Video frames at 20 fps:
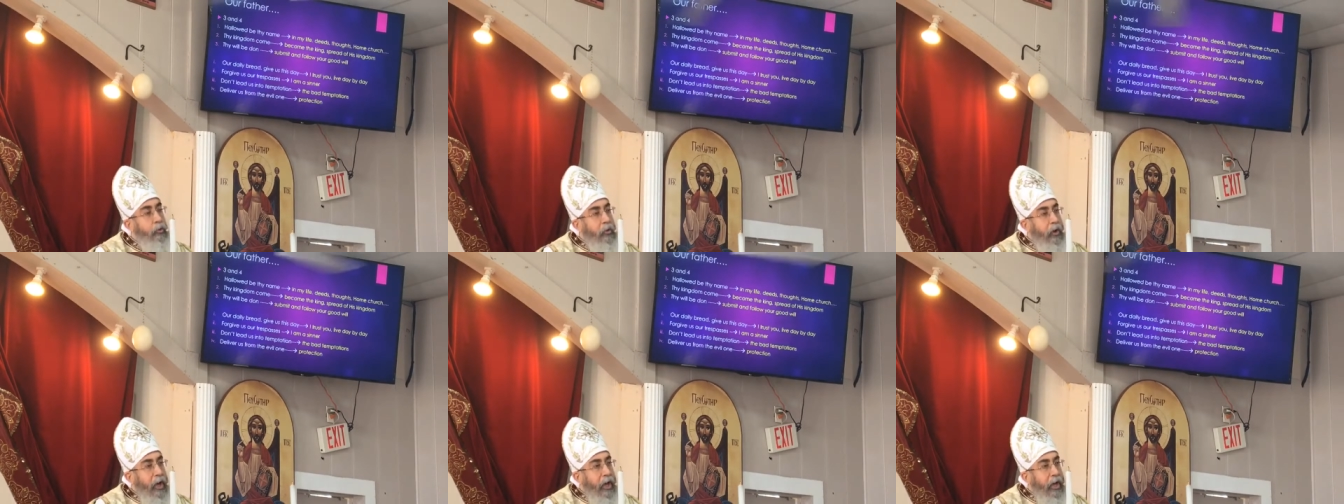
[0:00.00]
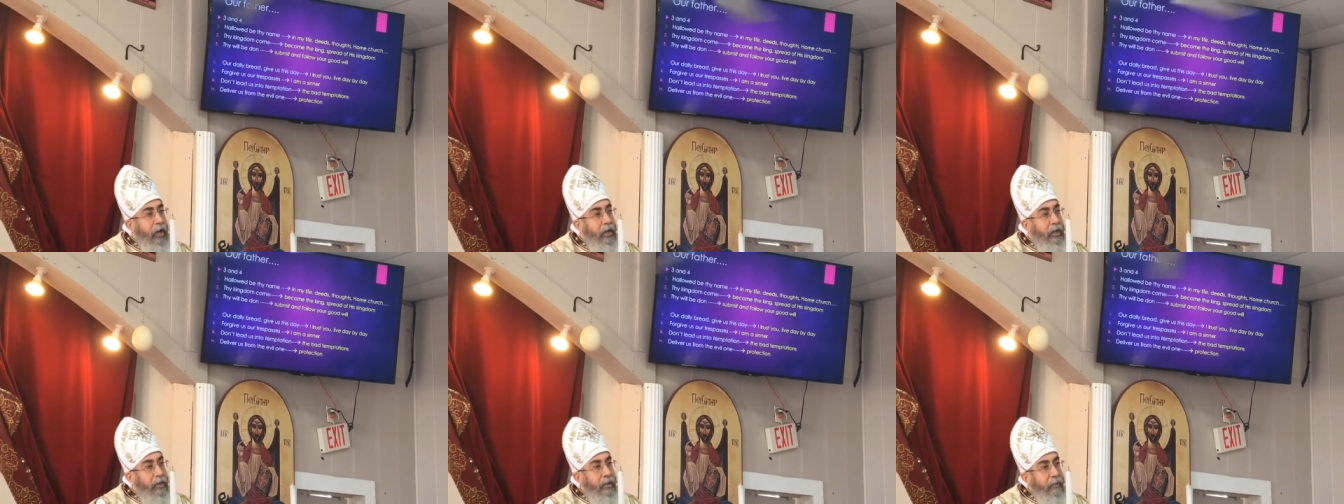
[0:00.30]
you
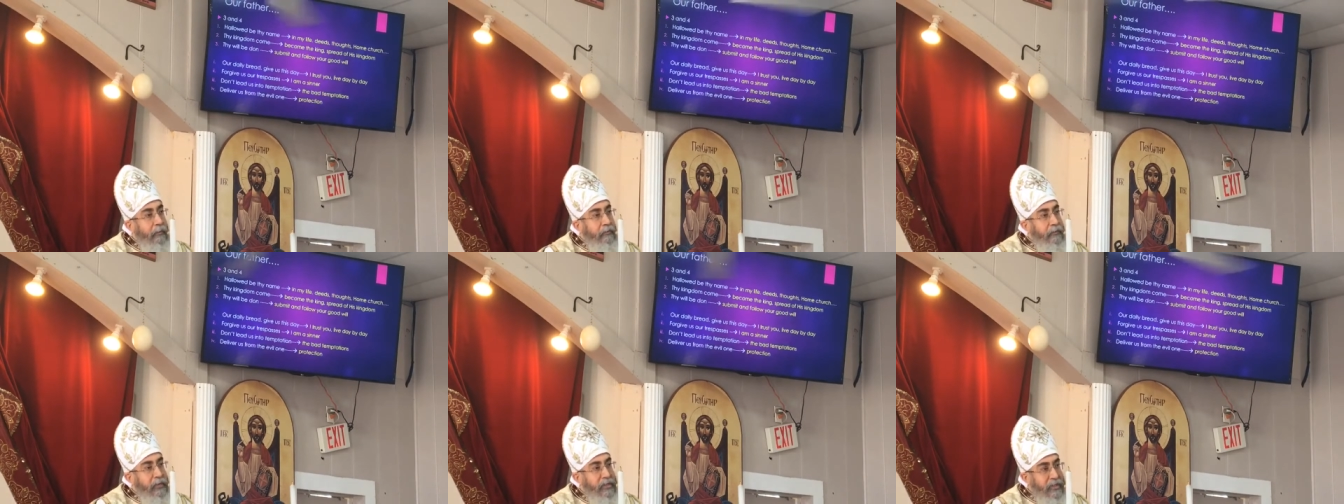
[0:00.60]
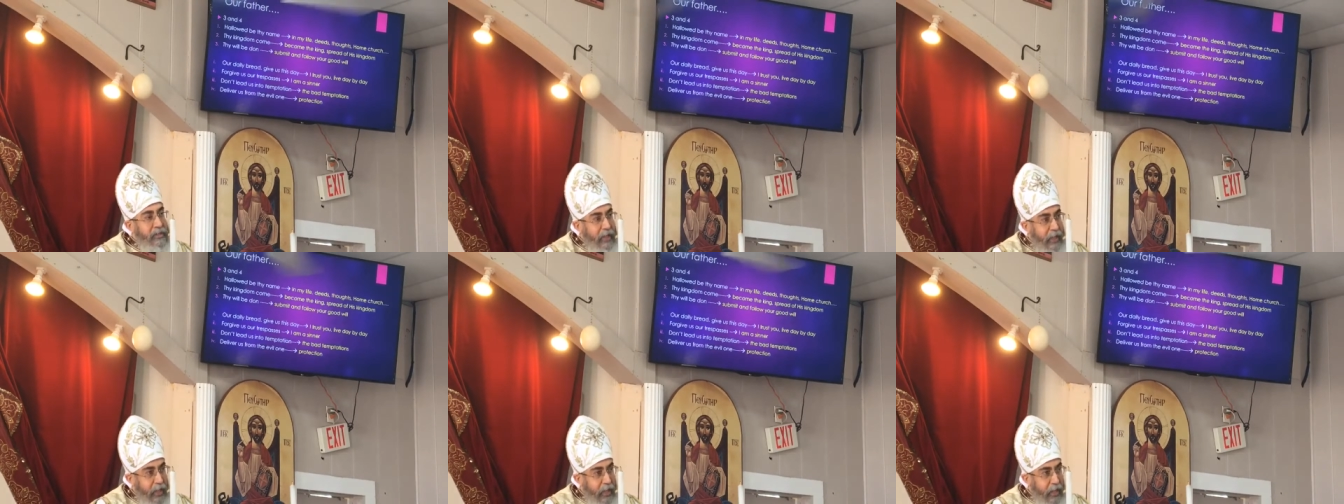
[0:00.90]
pray,
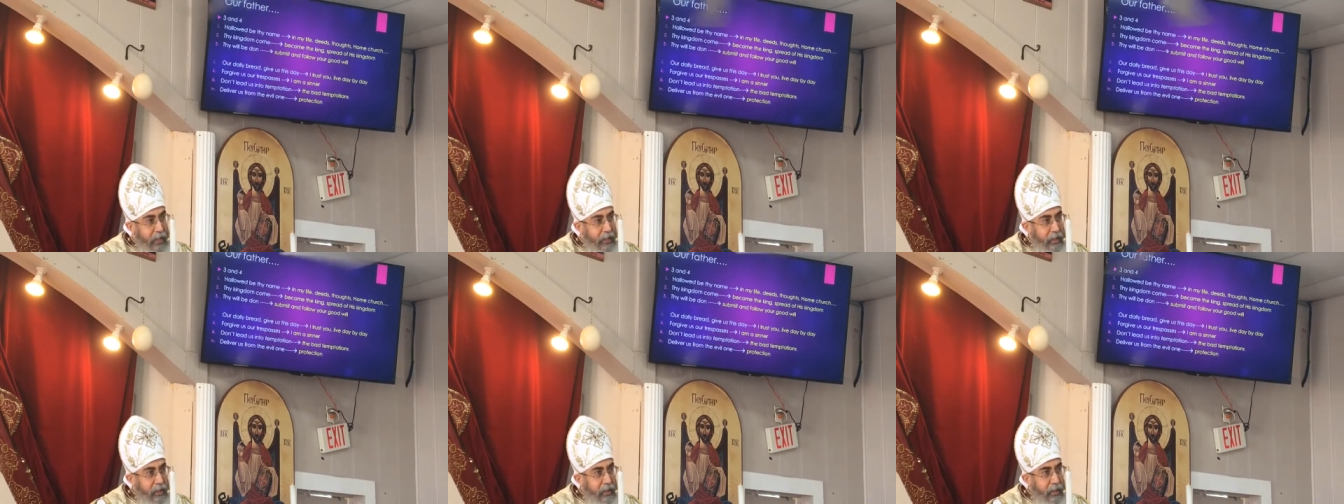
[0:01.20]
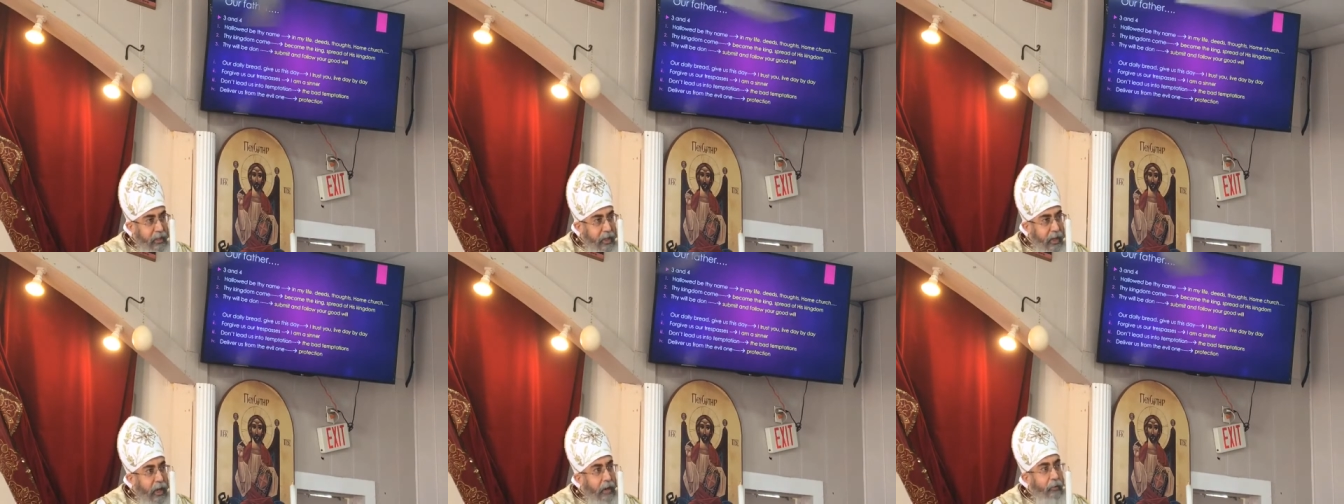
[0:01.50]

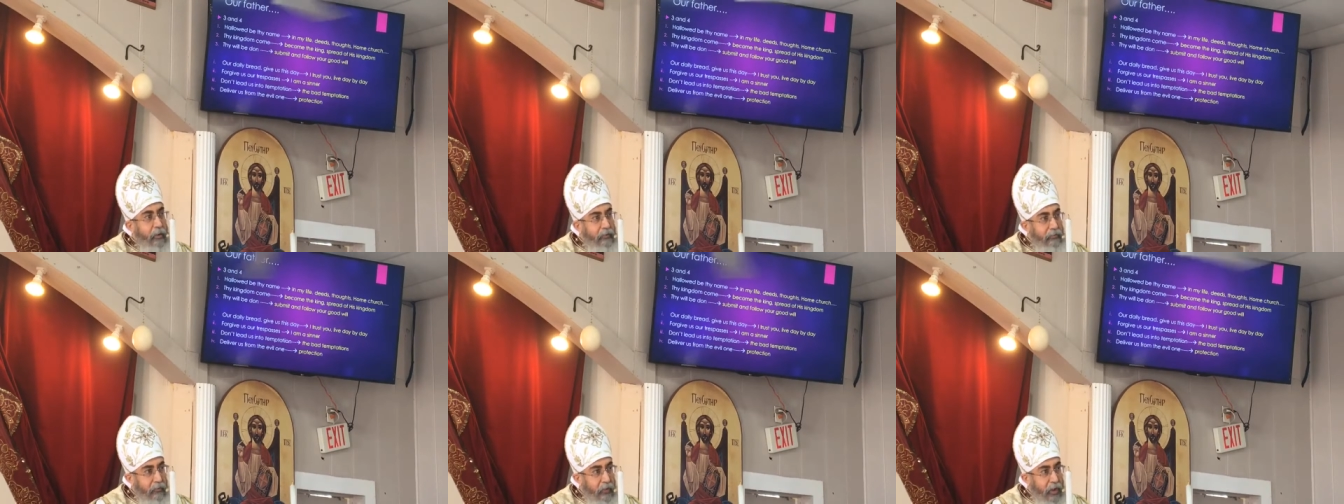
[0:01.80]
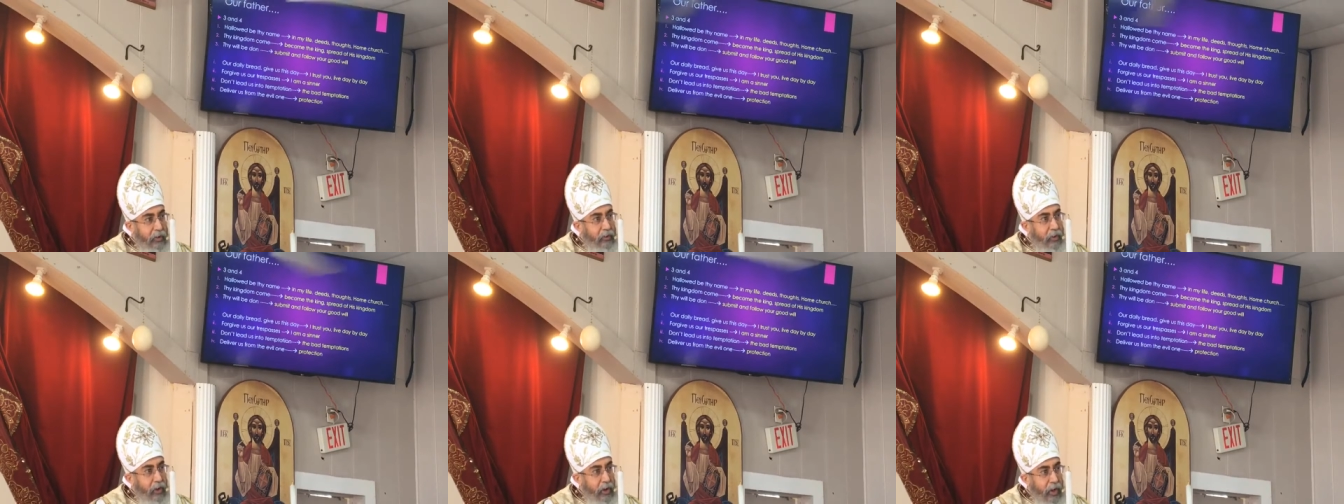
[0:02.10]
say, Our
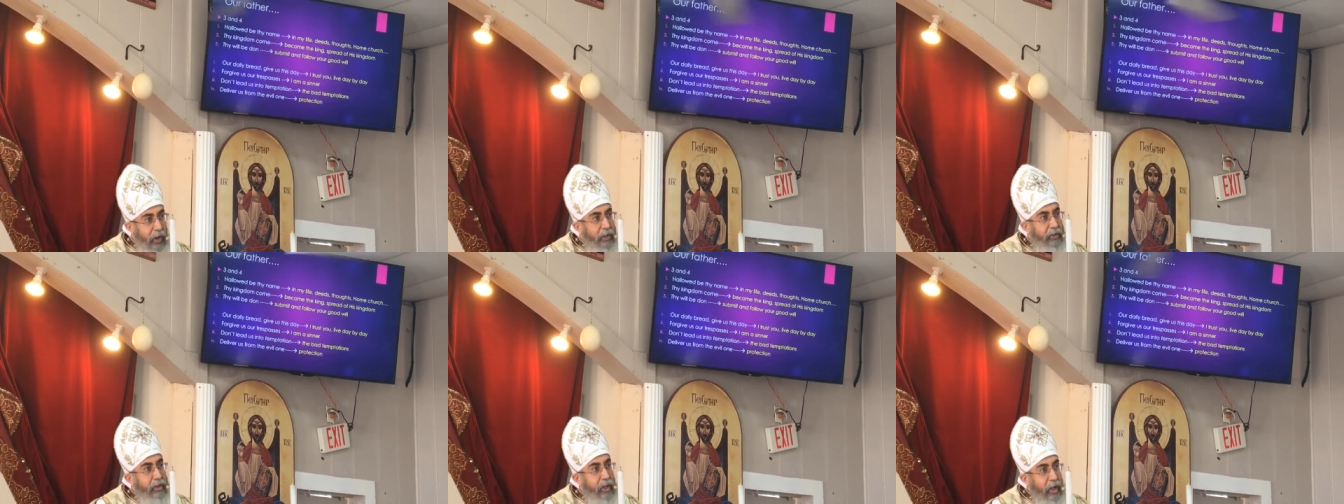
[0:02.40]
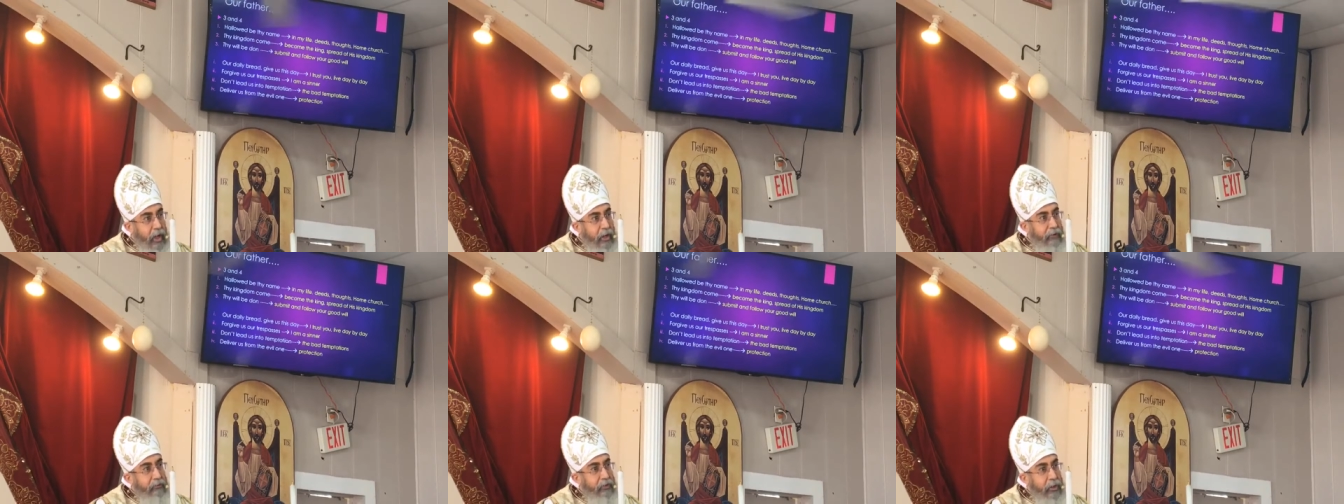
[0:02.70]
Father art
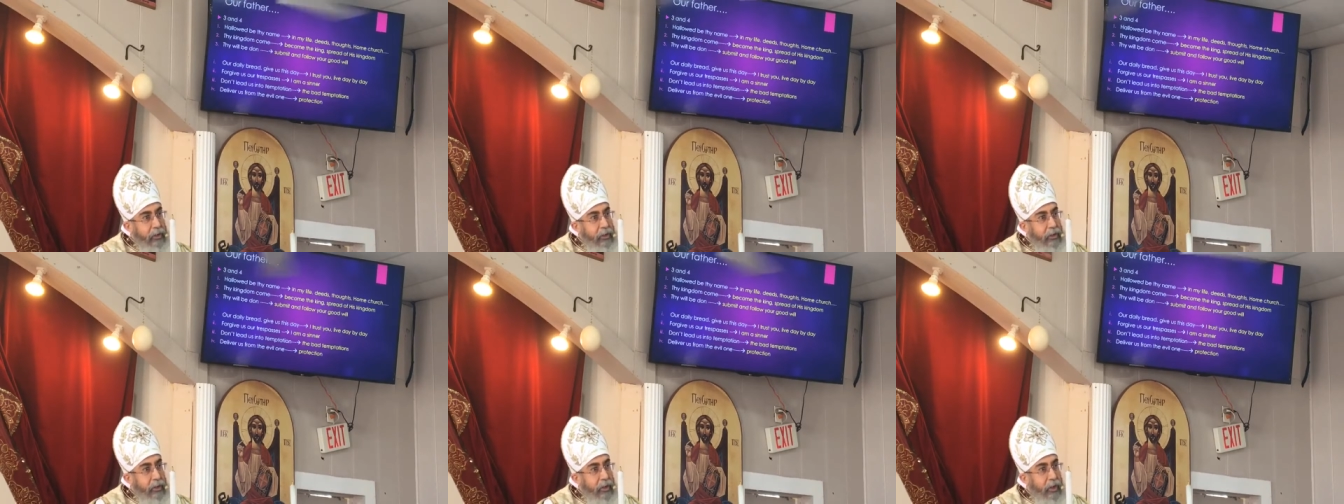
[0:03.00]
in heaven.